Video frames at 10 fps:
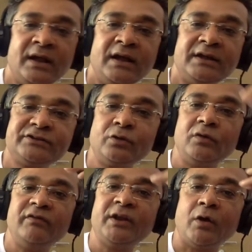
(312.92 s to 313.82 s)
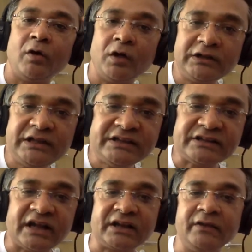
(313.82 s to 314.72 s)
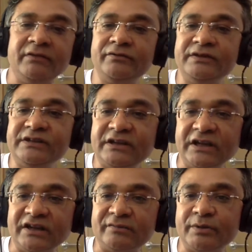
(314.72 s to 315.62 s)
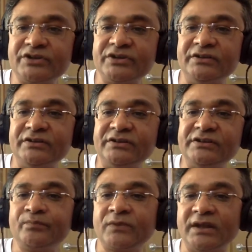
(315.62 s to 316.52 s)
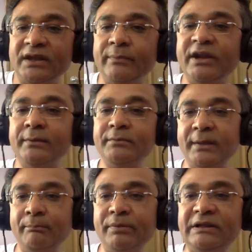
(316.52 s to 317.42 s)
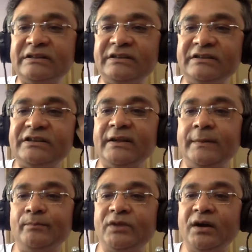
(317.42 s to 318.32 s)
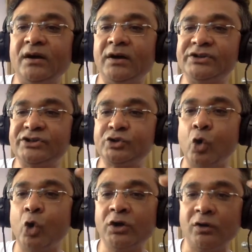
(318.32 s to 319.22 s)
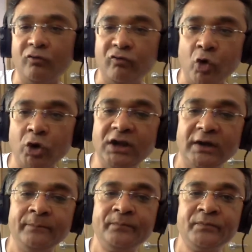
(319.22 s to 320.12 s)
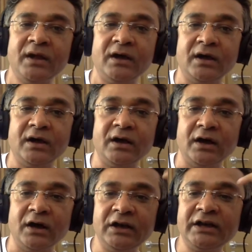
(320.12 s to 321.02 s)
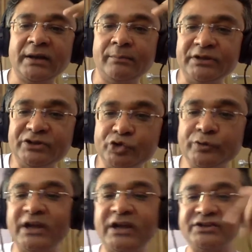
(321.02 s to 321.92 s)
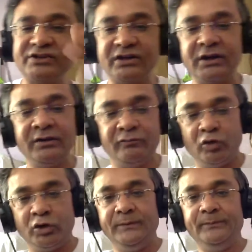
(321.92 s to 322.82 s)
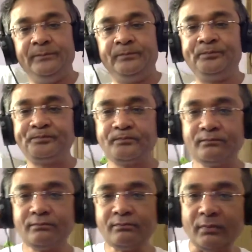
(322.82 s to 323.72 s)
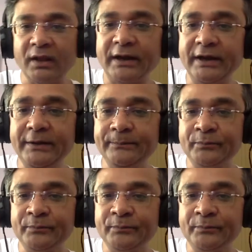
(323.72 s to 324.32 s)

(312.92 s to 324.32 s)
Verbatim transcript: So, when all these are given physical expressions, they become temples in, say, uh, stone, wood, uh, earlier temples used to be constructed in wood, right?